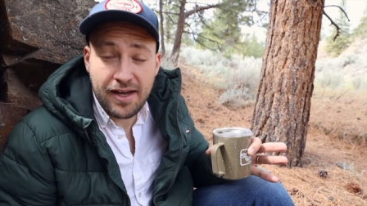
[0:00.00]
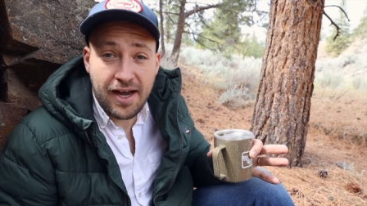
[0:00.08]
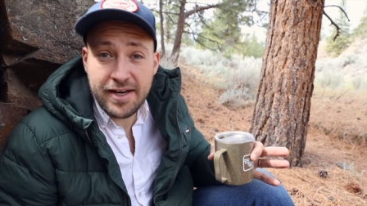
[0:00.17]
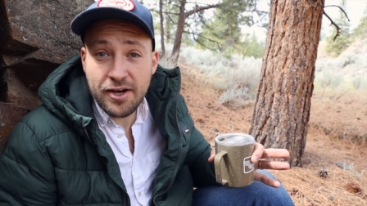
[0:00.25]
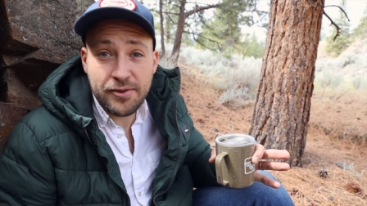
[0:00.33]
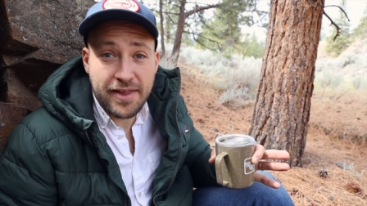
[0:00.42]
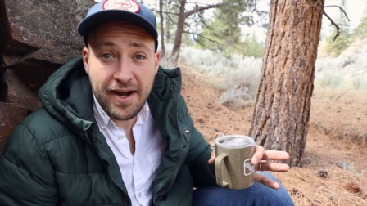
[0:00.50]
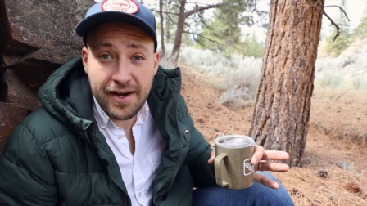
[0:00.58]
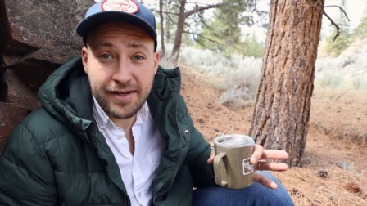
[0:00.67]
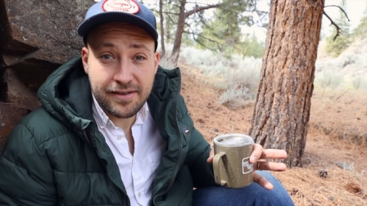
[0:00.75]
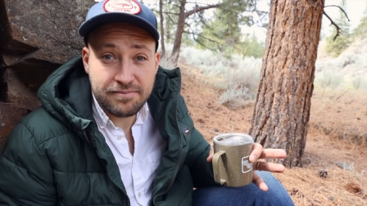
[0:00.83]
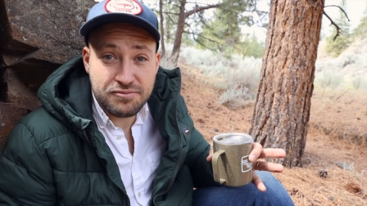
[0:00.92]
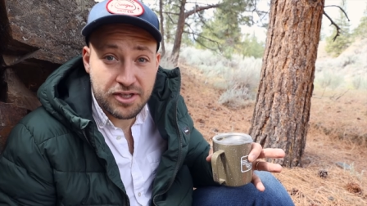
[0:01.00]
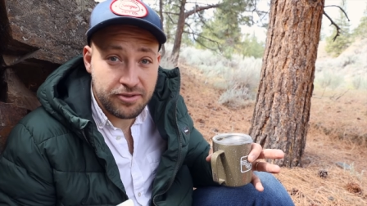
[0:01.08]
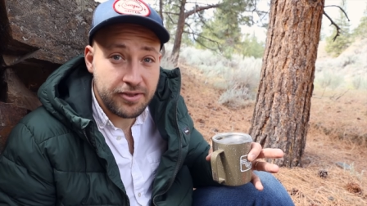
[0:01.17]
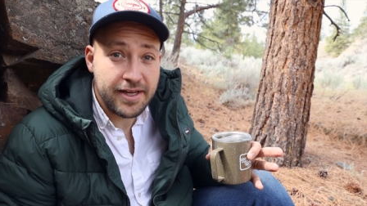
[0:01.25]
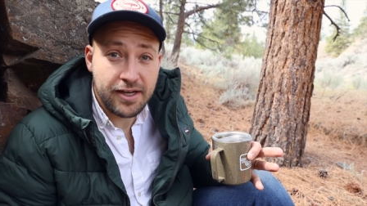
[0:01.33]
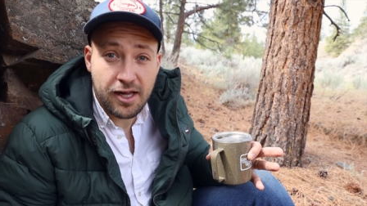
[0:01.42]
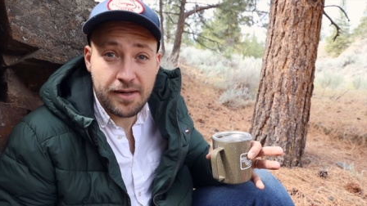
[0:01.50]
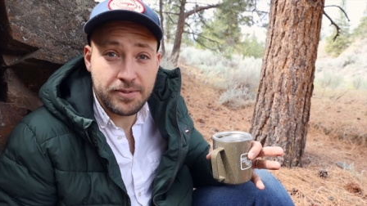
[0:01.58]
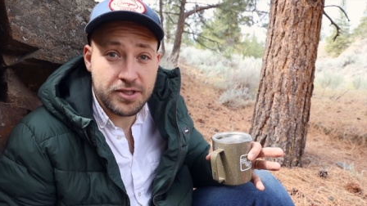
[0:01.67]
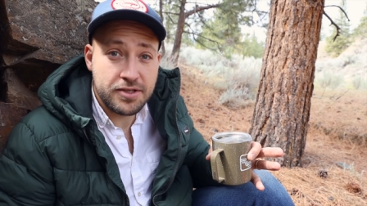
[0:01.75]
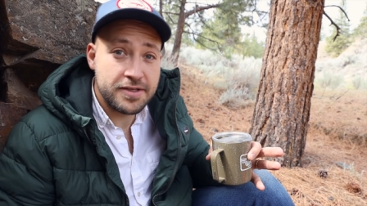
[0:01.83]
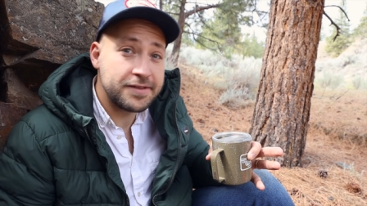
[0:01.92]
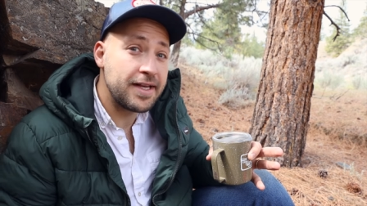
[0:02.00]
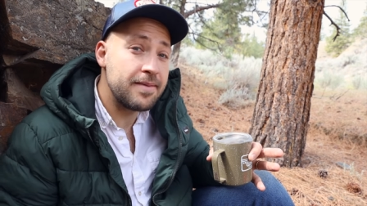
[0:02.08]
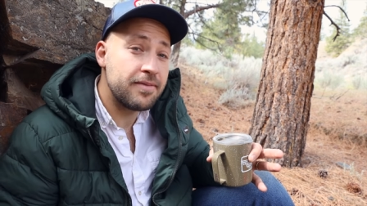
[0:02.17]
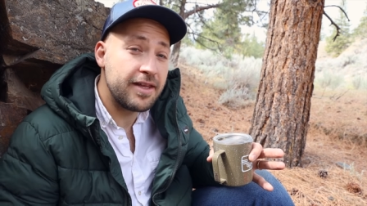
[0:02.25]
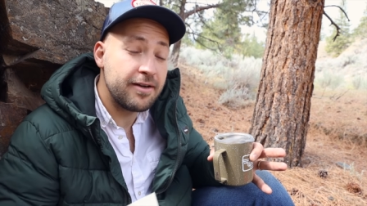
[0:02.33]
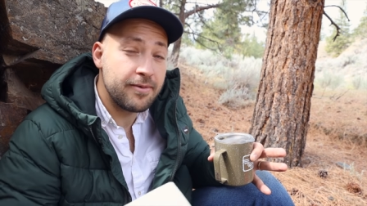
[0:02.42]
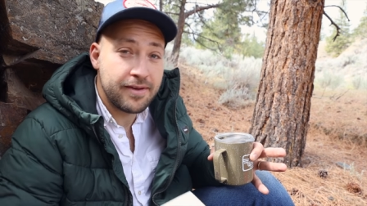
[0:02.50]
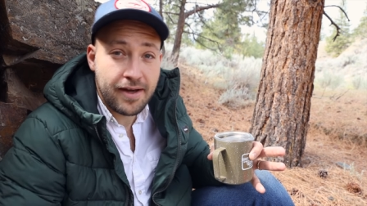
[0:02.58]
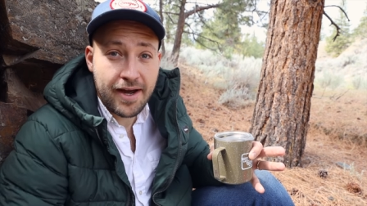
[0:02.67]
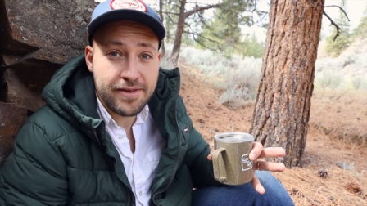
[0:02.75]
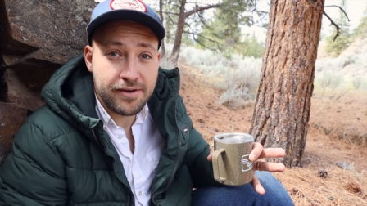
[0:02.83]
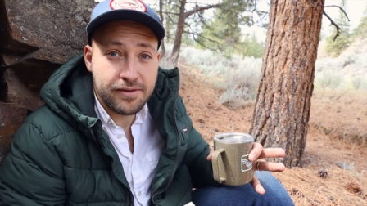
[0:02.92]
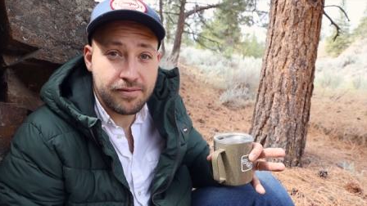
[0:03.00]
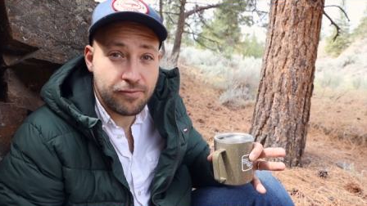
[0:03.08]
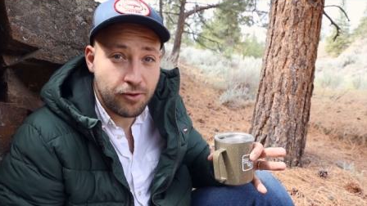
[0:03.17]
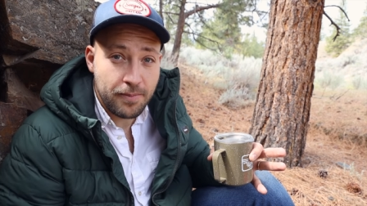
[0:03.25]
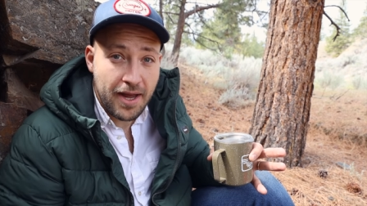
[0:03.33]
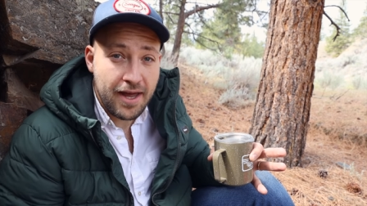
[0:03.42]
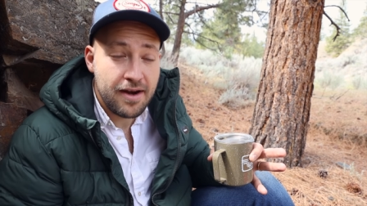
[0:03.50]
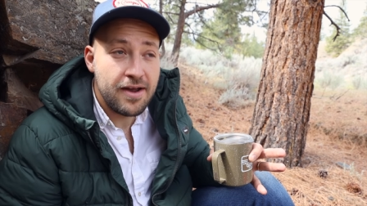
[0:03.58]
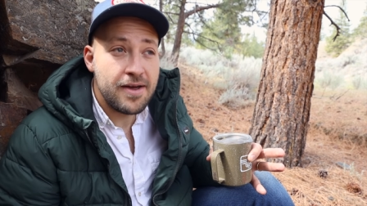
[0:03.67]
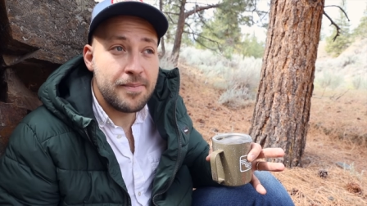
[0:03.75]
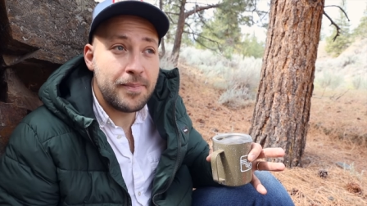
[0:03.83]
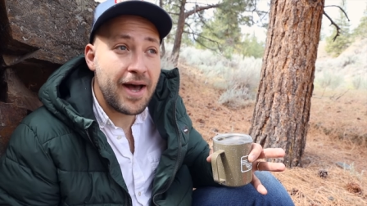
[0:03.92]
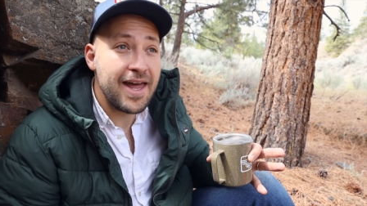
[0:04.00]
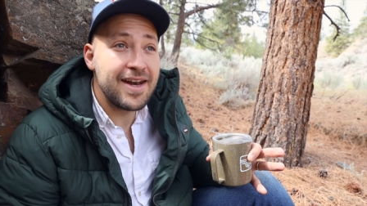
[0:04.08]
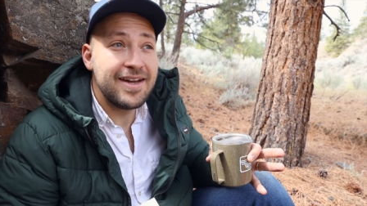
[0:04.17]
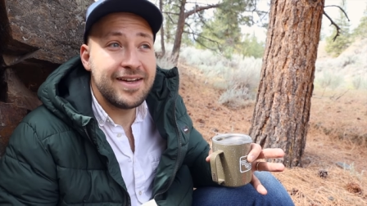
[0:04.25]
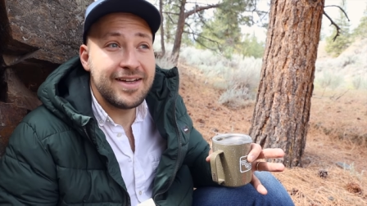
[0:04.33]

I know that I can generally accomplish the same thing with either format, but